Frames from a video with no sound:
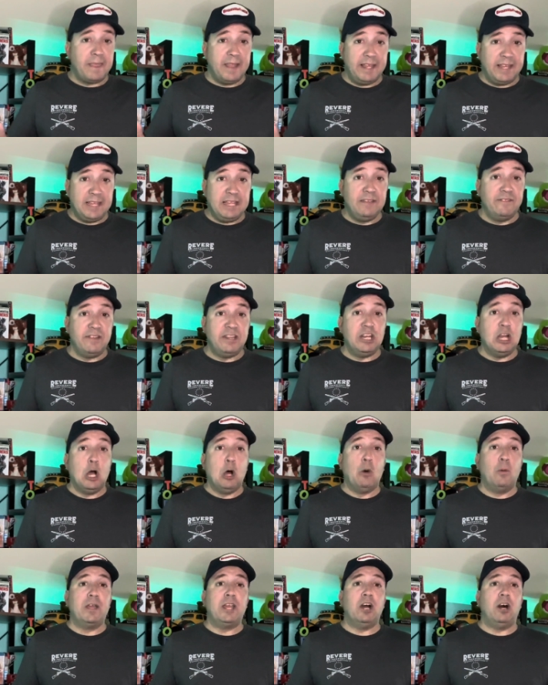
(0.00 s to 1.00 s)
even though
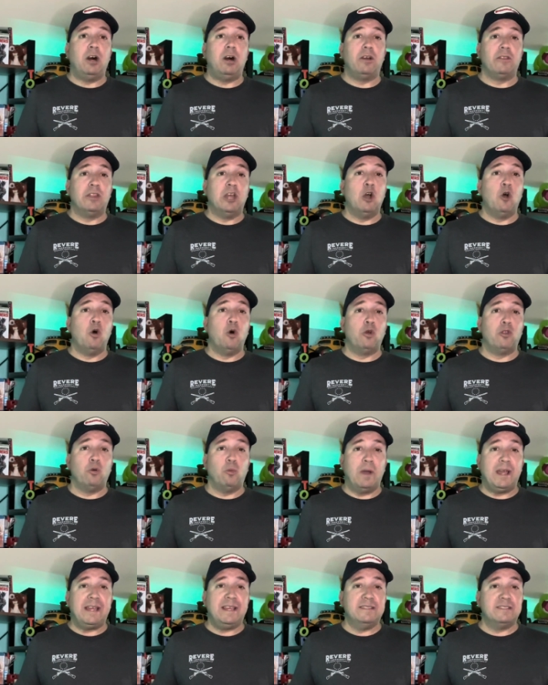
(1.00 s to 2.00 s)
we all know the
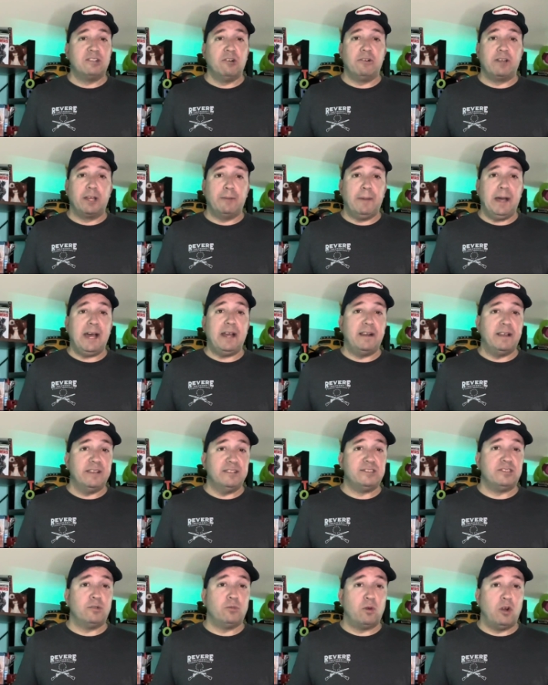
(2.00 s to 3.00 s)
way he's going about it
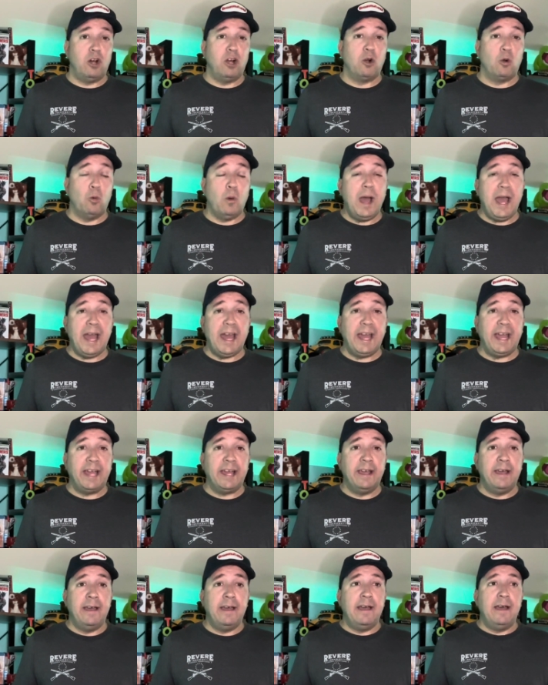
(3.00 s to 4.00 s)
is the wrong way.
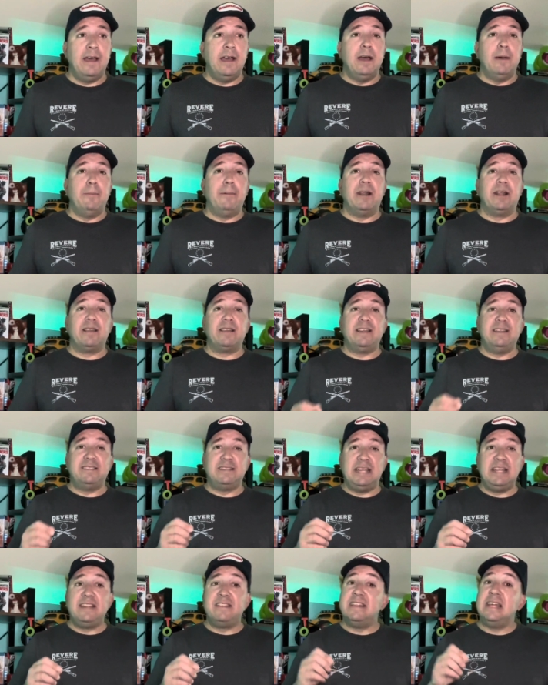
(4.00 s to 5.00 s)
But at least
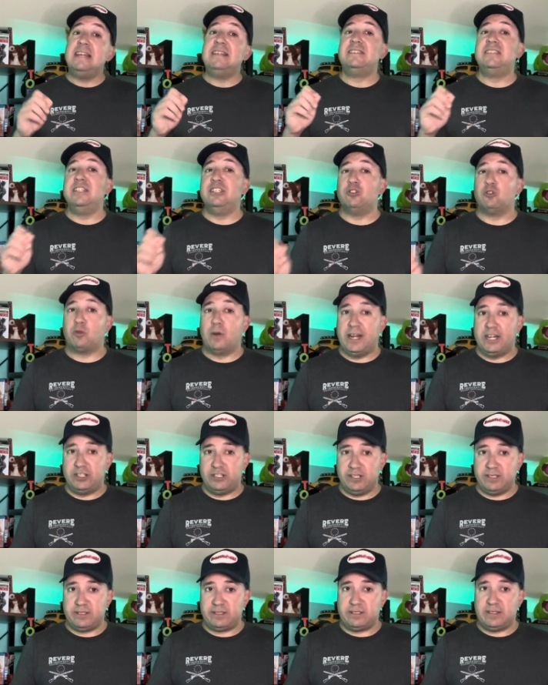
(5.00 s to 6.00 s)
he thinks he's
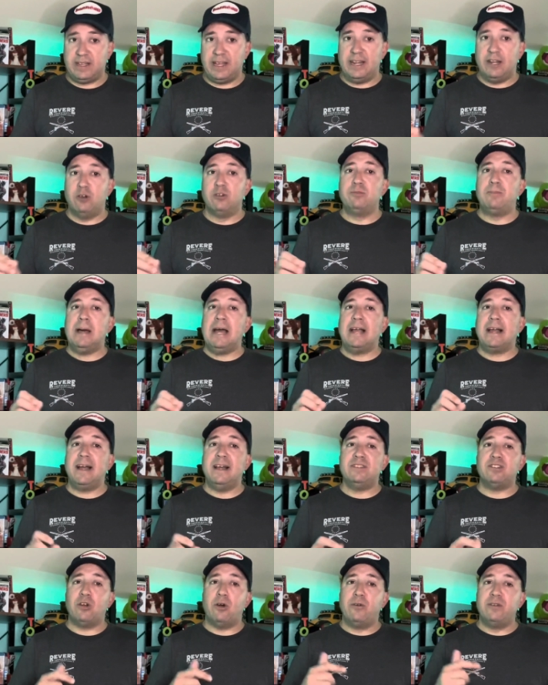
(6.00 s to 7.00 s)
righteous. And those bad
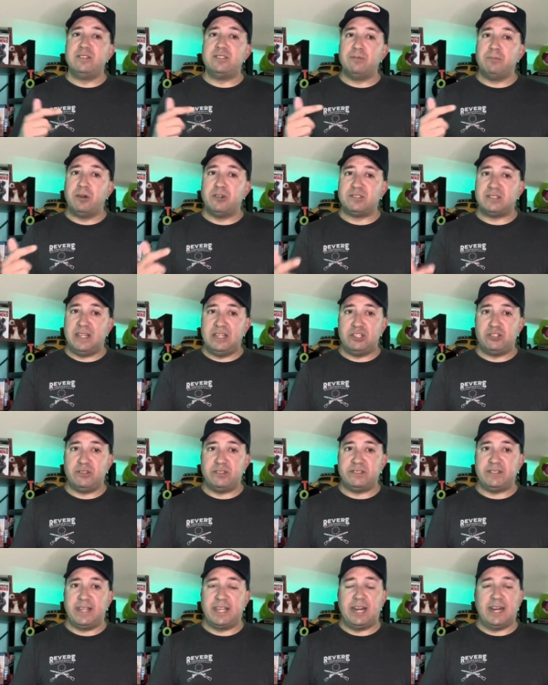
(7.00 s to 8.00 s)
guys are always the most
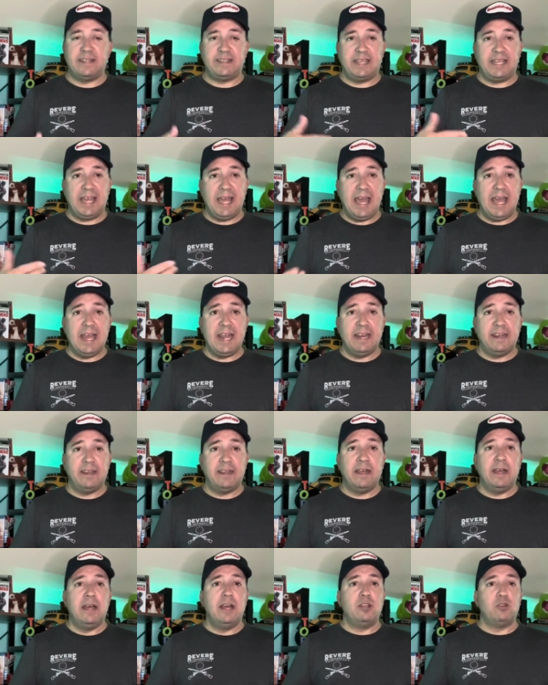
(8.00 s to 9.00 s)
interesting. And at the end,
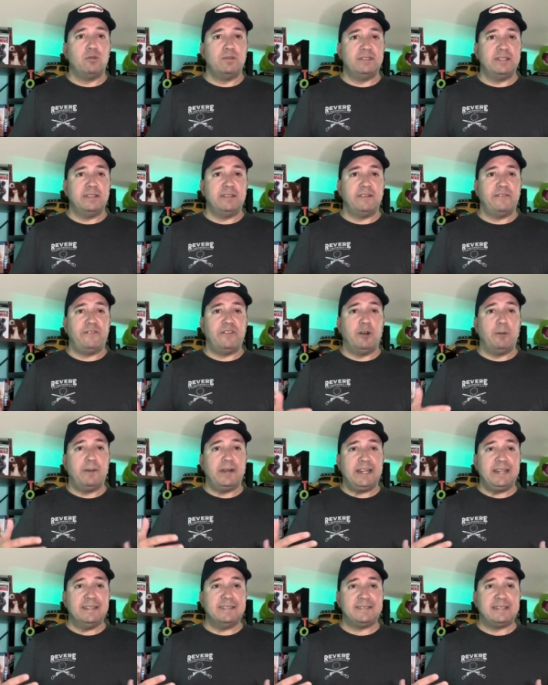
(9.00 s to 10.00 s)
towards the end of the film, when
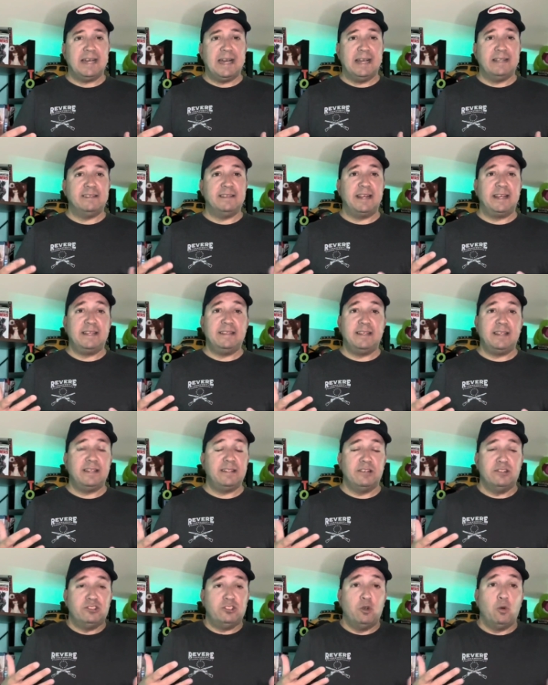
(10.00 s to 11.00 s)
he decides that
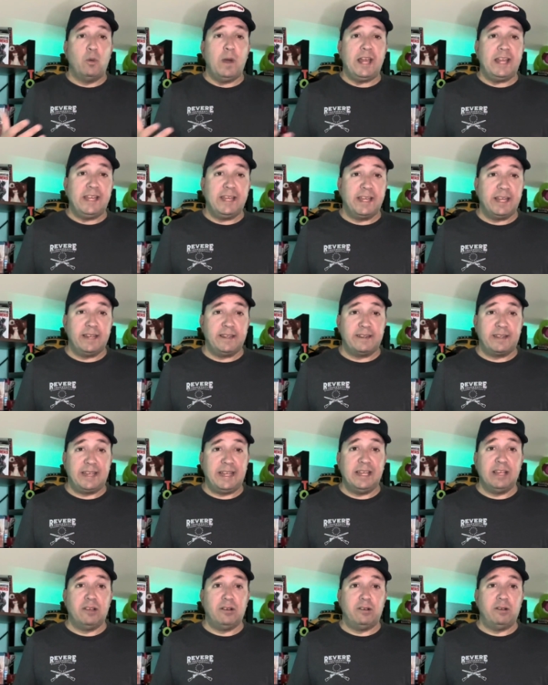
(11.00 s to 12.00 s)
there's no way he can
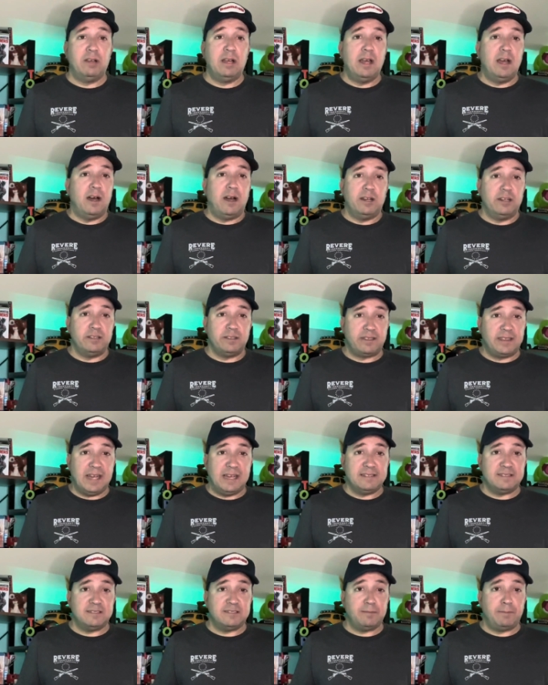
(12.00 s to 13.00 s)
kill hundreds of
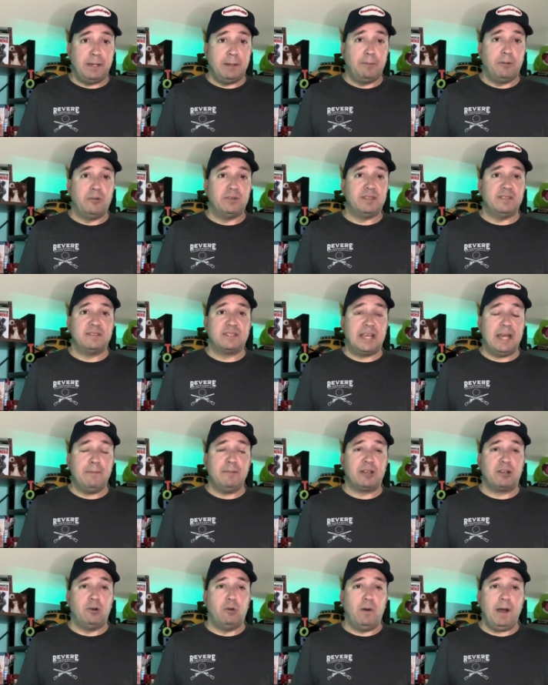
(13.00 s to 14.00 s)
thousands of people with this
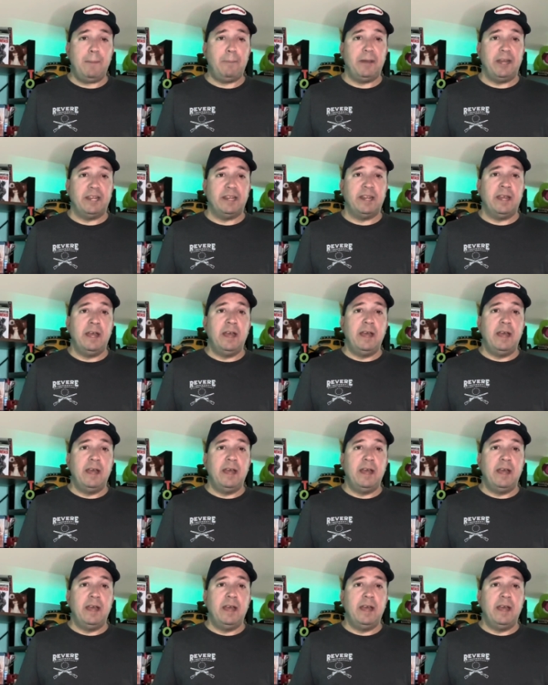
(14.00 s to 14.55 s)
chemical weapon,